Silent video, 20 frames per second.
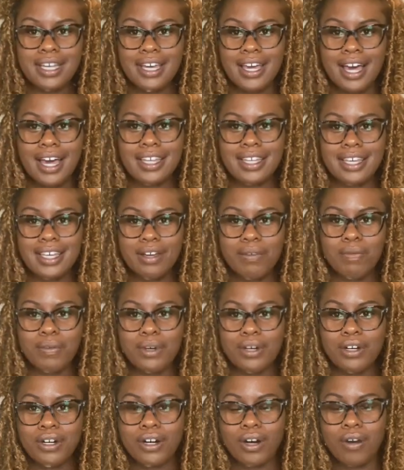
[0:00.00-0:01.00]
I think it
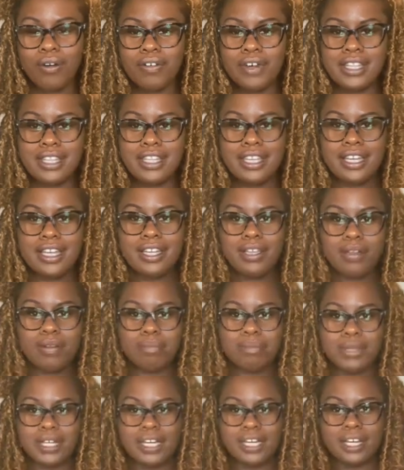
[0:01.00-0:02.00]
will go with
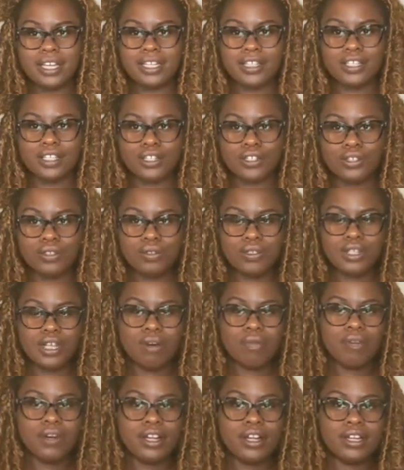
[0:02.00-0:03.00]
it because the shoes
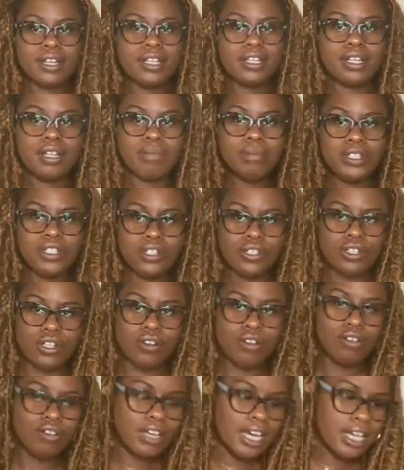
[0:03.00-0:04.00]
I'm wearing, let me just show
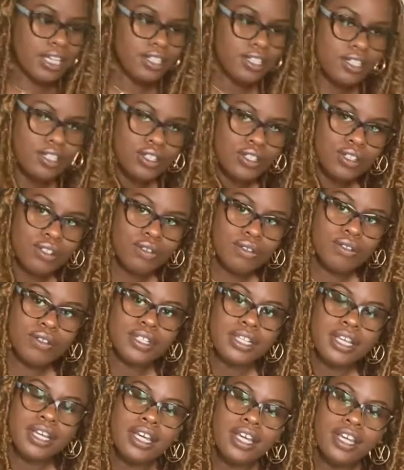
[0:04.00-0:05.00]
you guys the
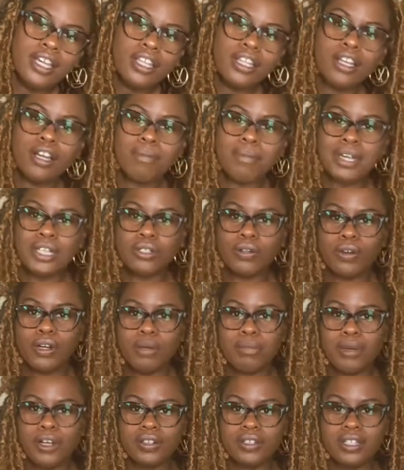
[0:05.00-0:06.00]
shoes. They're my
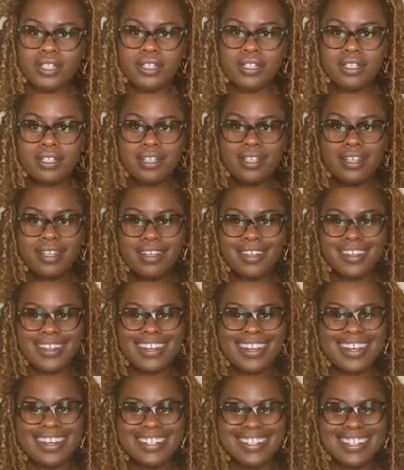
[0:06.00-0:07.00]
Tory Burches,
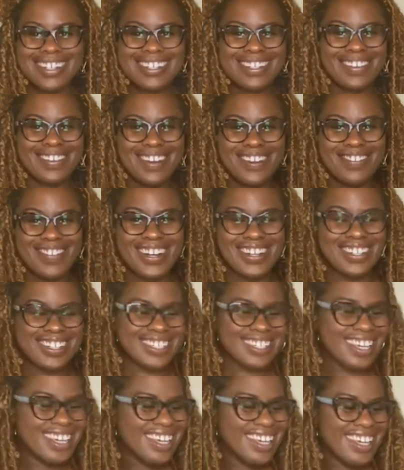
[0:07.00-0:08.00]
because these Tory
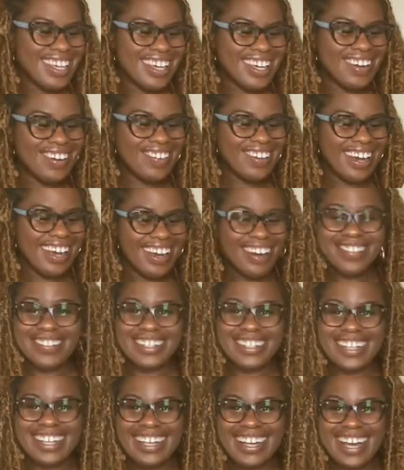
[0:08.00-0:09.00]
Burches go with
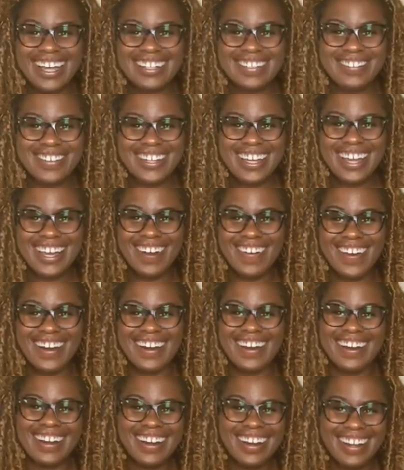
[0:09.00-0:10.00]
everything. I swear they
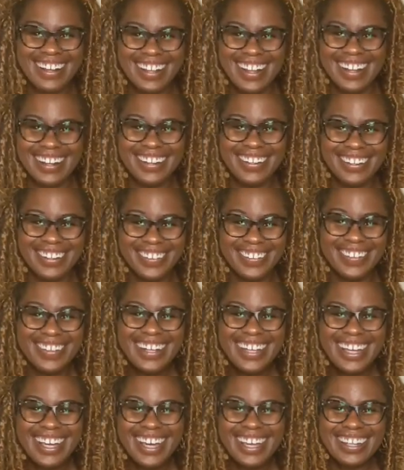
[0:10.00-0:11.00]
are. They do,
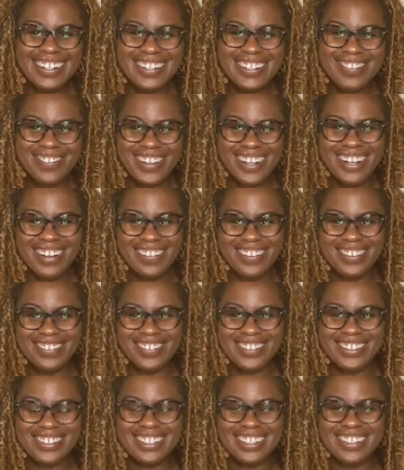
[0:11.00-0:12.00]
and they're super
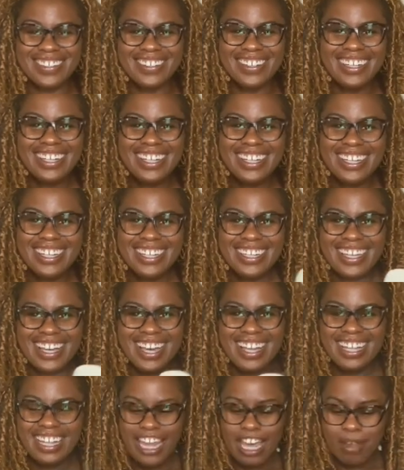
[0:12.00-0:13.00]
comfortable. So
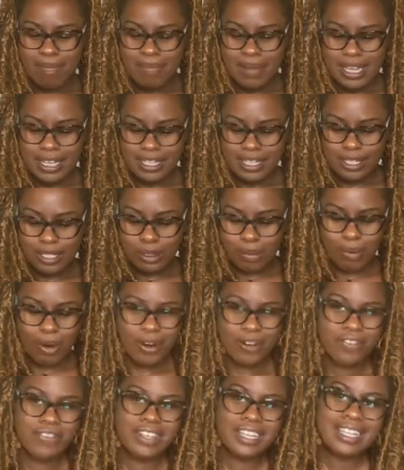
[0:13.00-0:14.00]
yeah, that matches
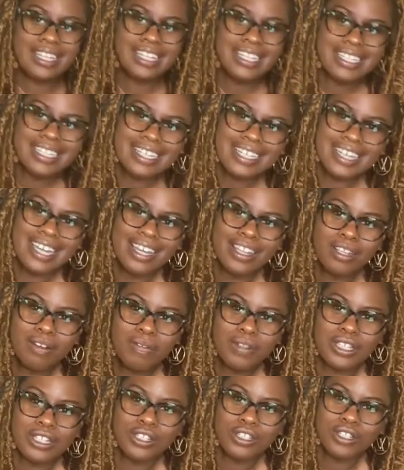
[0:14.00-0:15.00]
perfectly together
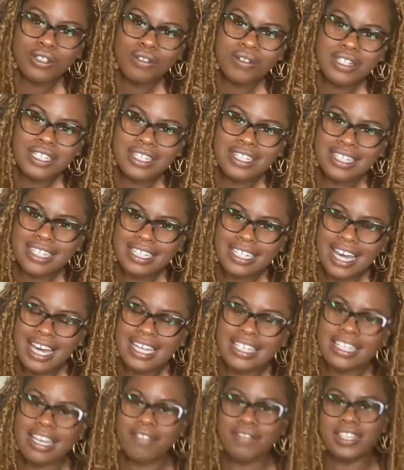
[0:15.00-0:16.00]
with the shoes and just
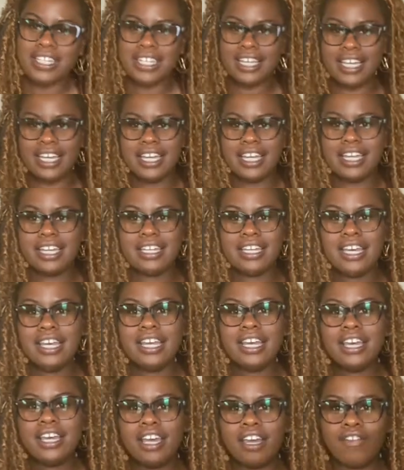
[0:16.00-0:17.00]
ties everything in
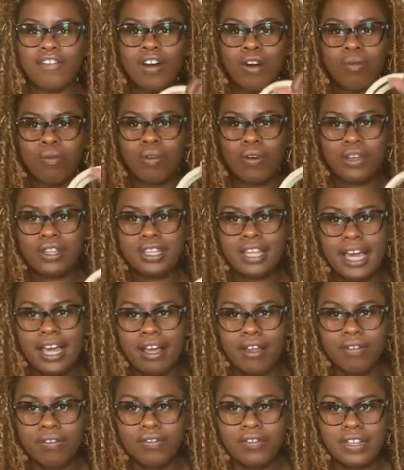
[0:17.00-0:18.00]
if I wore the
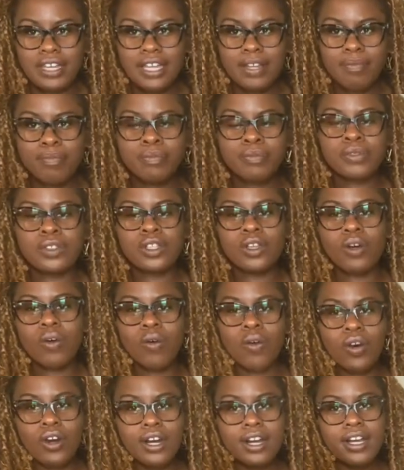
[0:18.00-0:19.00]
LV.
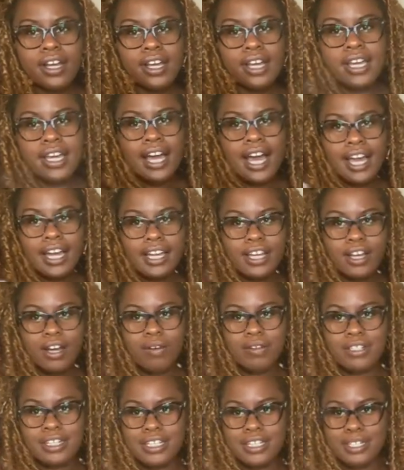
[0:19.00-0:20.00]
Or I can
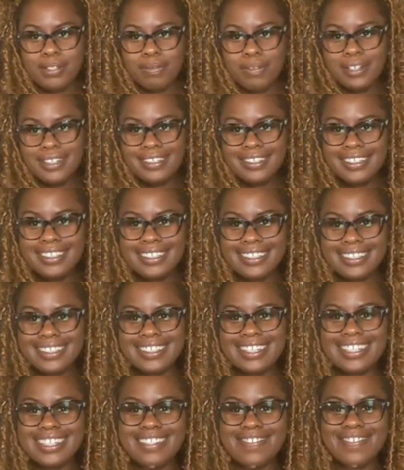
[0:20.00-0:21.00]
go with this one.
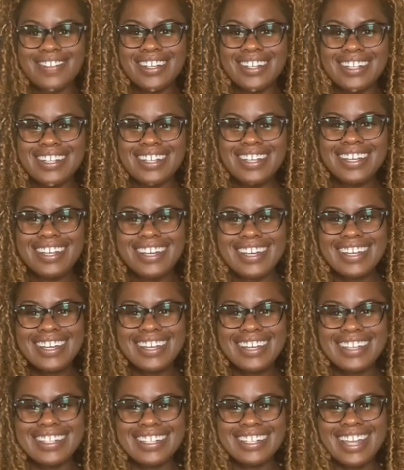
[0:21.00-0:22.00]
This one
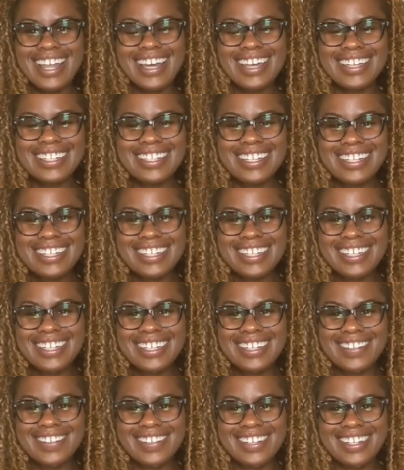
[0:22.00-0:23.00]
is like such a
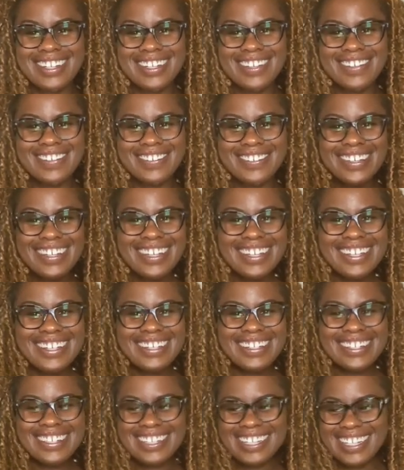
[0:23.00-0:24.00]
little cute,
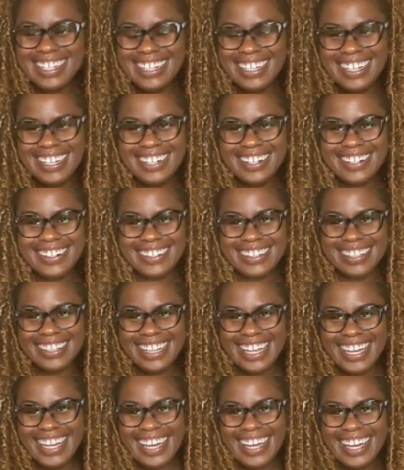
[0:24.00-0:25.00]
just clear
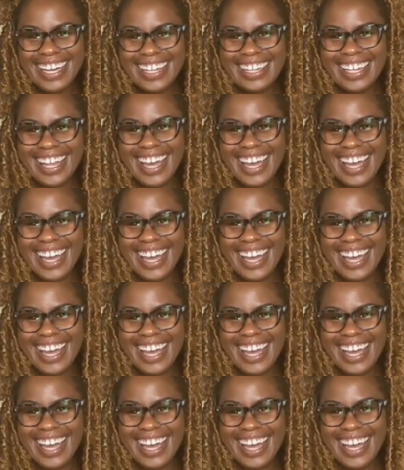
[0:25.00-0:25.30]
thing.